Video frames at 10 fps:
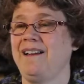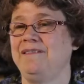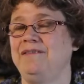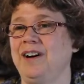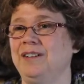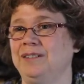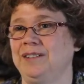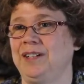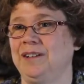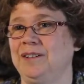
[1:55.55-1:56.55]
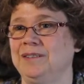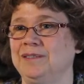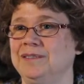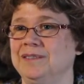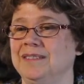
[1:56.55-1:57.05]
I felt,
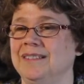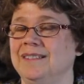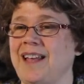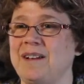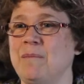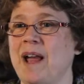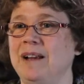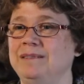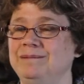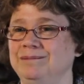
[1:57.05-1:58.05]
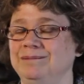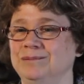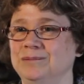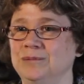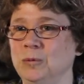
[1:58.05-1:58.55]
like my
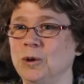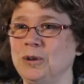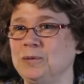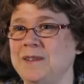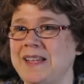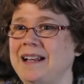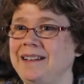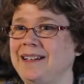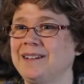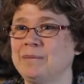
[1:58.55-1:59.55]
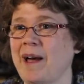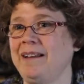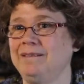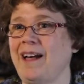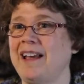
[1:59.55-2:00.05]
world was ending,
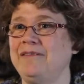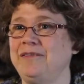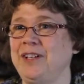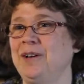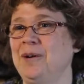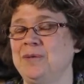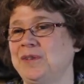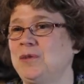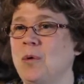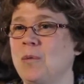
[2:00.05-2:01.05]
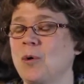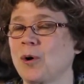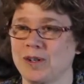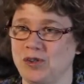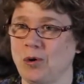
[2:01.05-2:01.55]
my life, was no
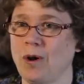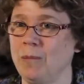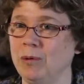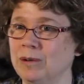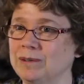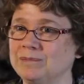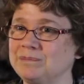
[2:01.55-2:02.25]
more enjoyable.